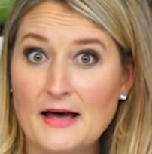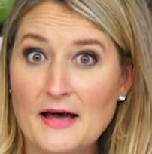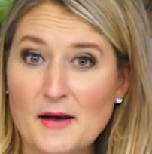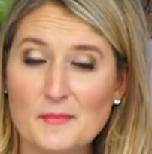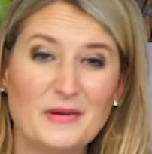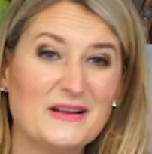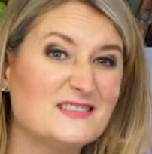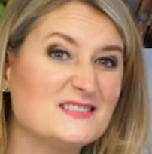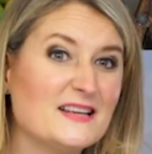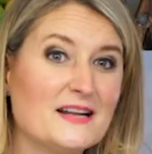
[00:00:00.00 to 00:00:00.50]

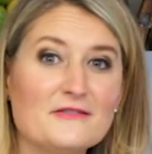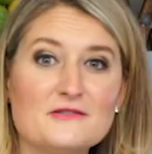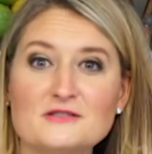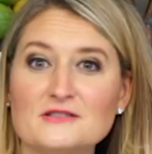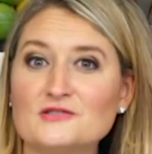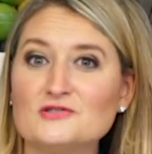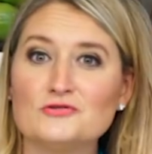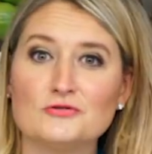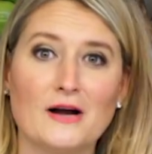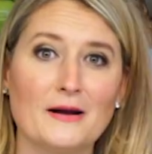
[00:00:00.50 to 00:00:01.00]
but instead of
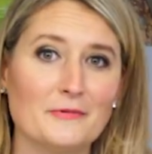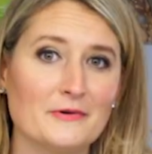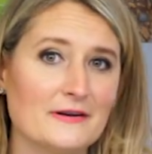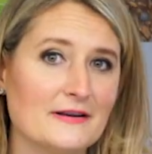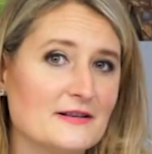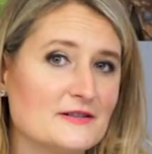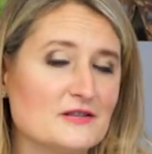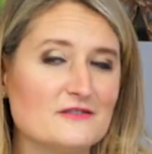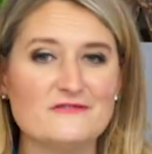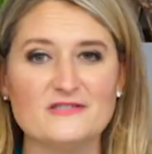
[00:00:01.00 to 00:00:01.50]
using
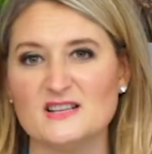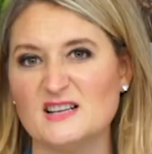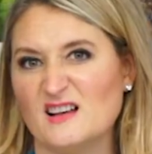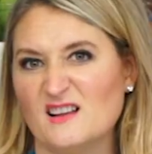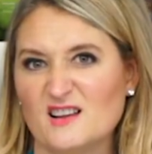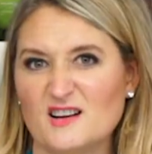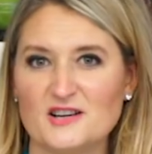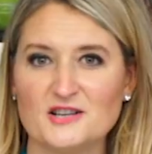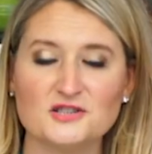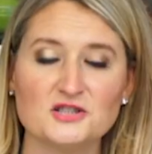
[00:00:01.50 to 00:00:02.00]
strawberries or
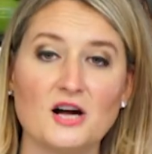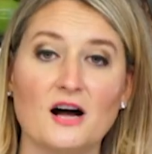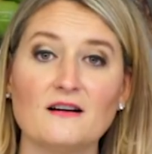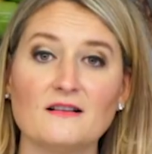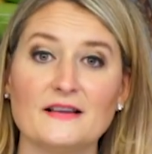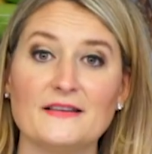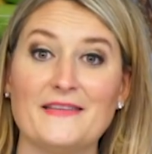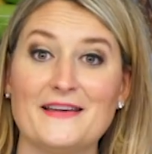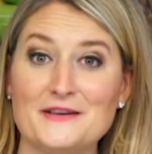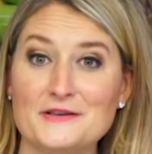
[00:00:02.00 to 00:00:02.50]
vanilla or
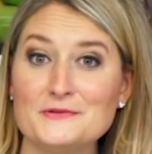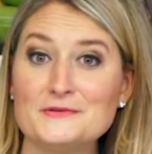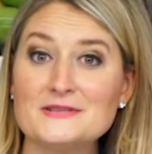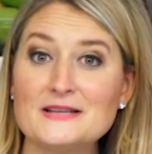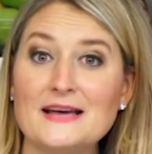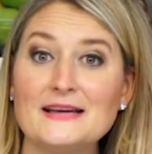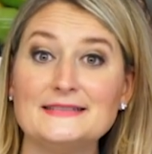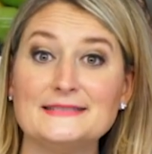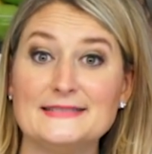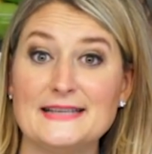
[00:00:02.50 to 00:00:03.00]
chocolate, they use
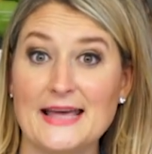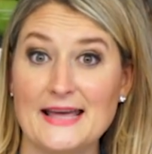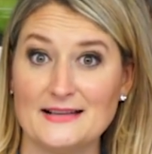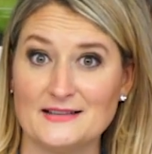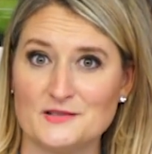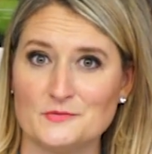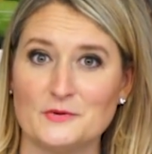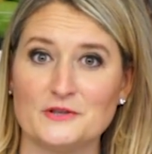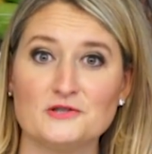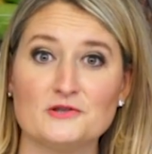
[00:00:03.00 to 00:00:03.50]

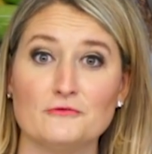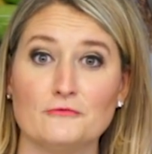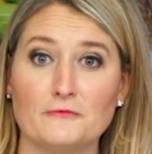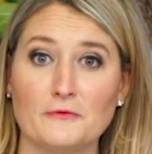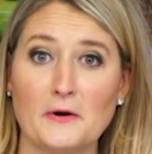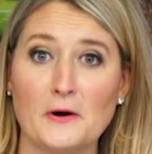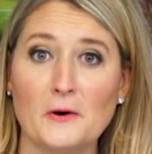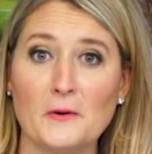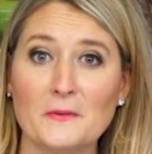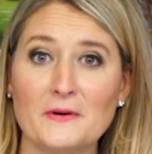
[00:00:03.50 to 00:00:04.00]
dates, which
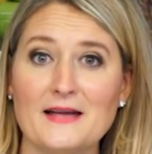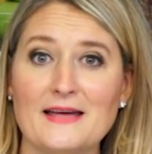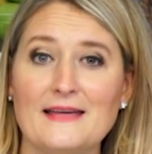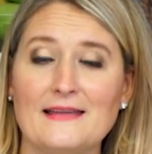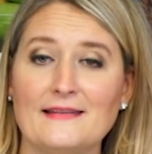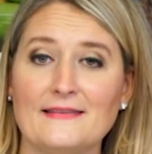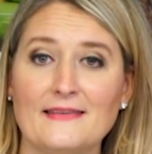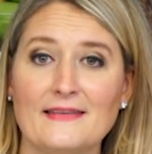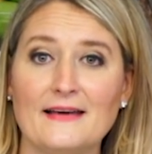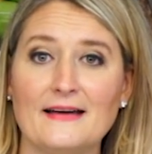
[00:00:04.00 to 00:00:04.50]
grow
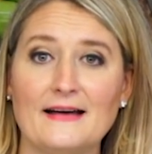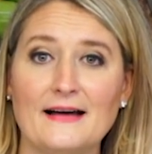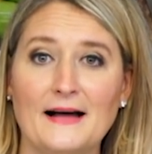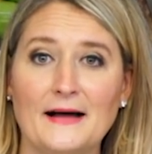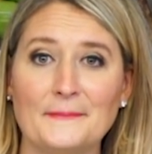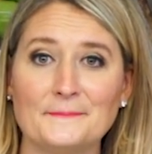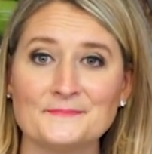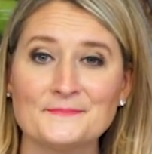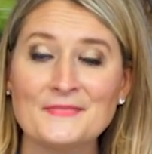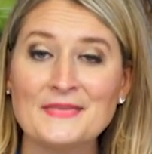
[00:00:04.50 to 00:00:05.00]
in the
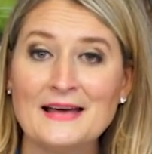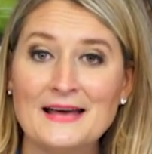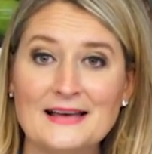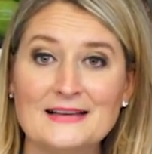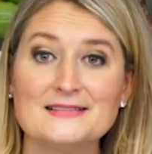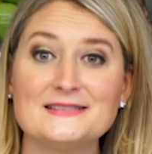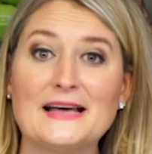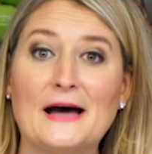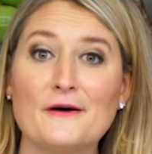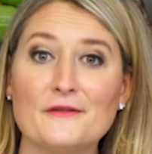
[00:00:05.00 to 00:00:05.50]

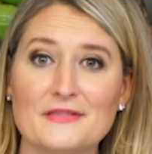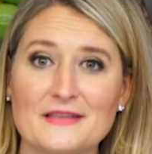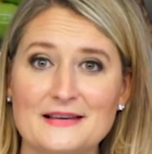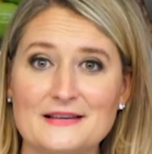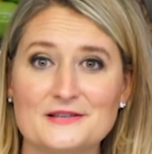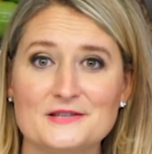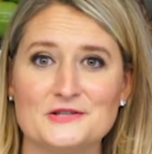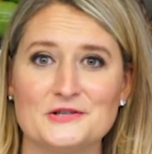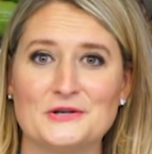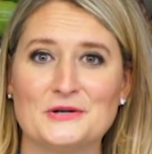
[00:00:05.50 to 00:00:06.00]

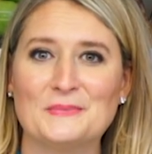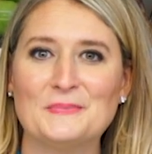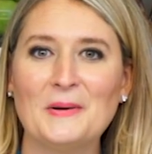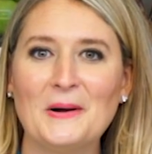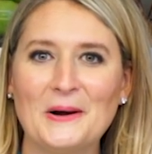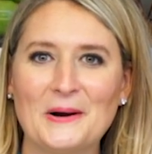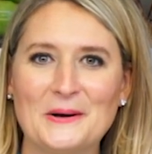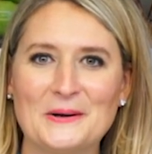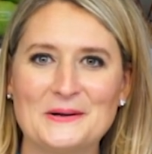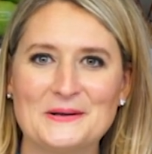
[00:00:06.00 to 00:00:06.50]
southeastern
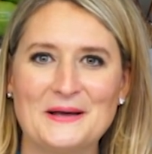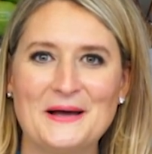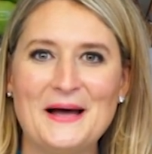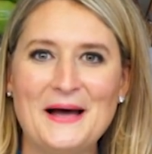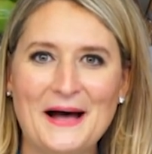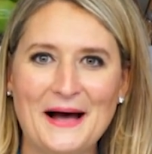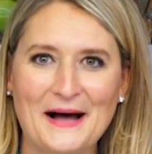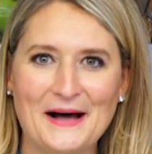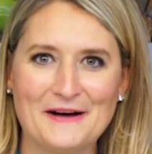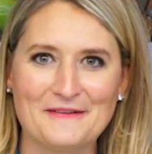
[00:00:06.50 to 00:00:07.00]
part
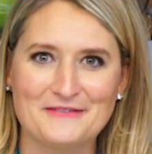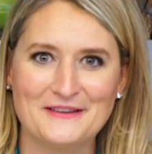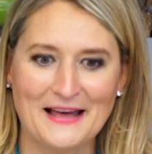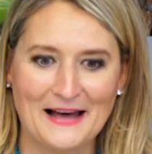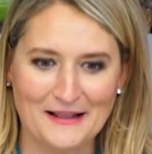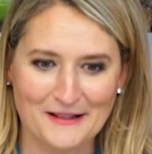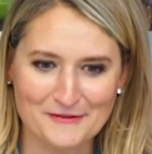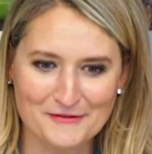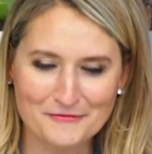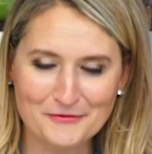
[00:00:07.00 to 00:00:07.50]
of
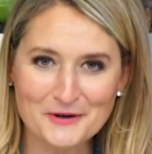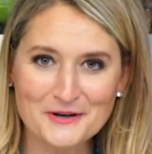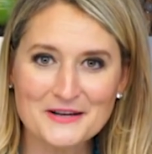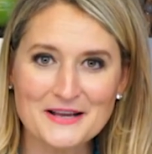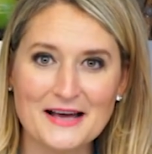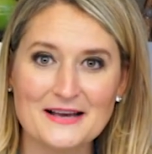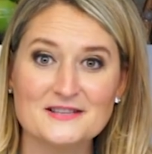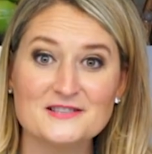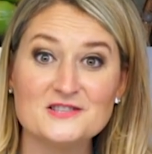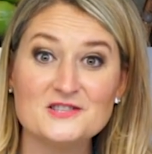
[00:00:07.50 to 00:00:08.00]

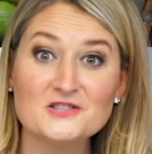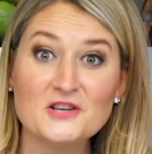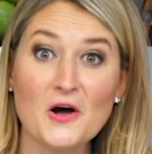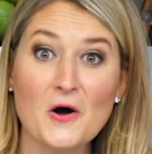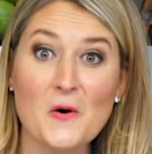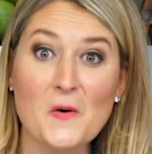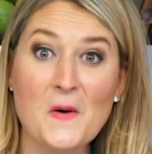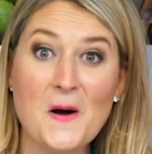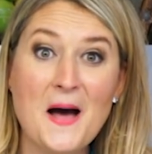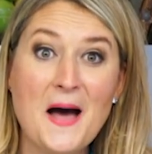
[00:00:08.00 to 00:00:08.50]
California.
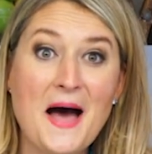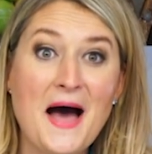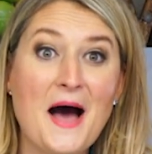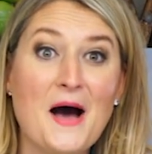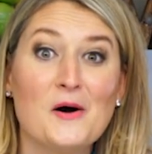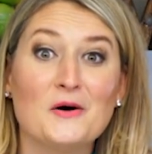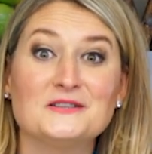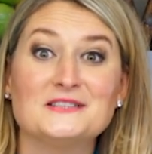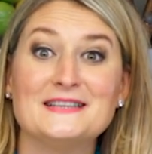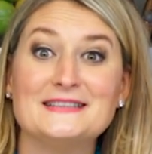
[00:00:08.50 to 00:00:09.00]
So
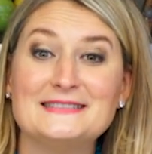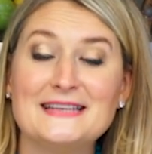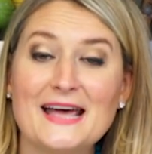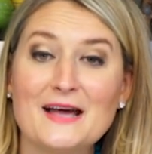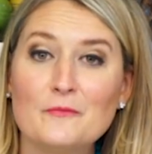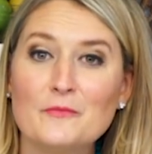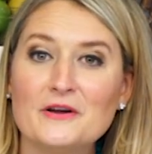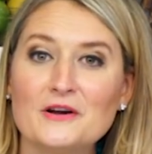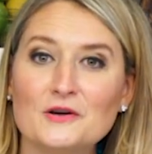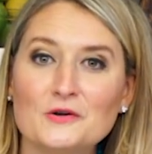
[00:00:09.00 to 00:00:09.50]
today
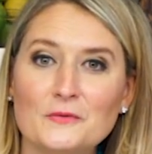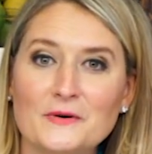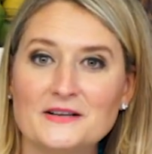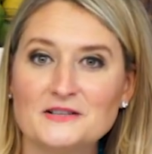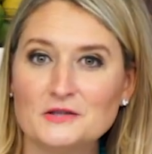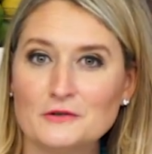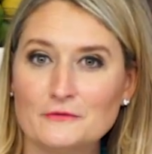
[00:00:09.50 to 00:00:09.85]
we are going to